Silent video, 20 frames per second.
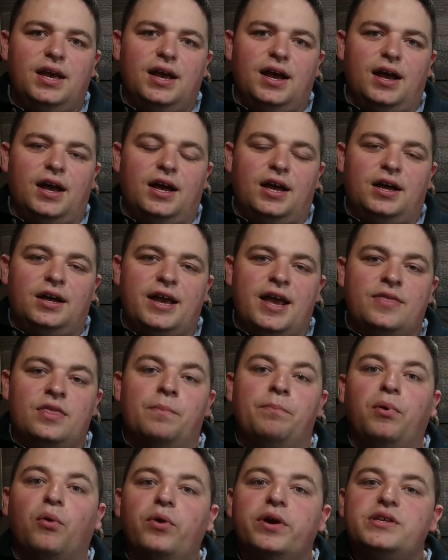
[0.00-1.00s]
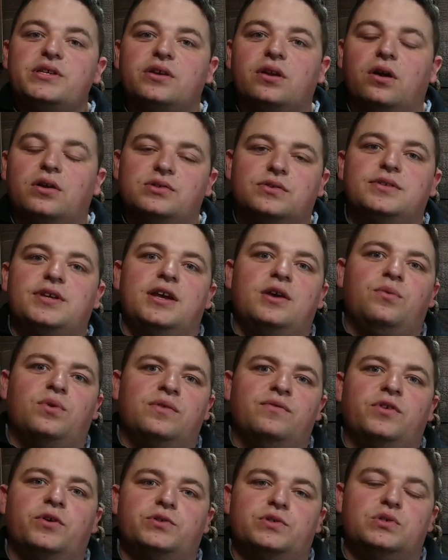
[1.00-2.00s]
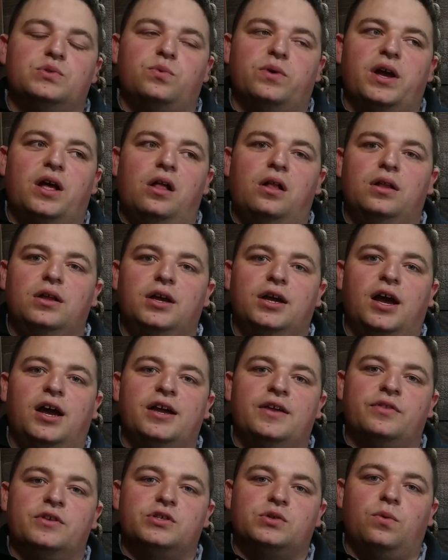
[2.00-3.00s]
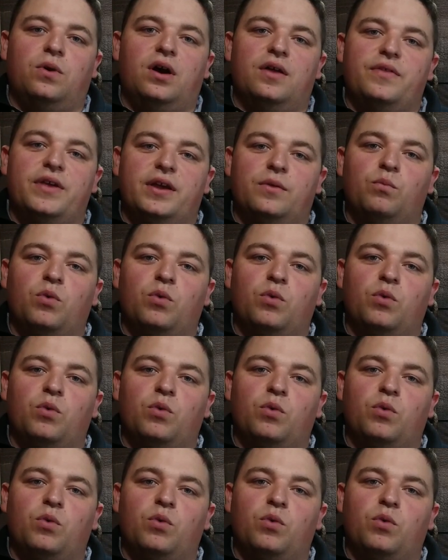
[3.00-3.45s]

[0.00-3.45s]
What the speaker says: And the boys can also take one of those as well in the squad.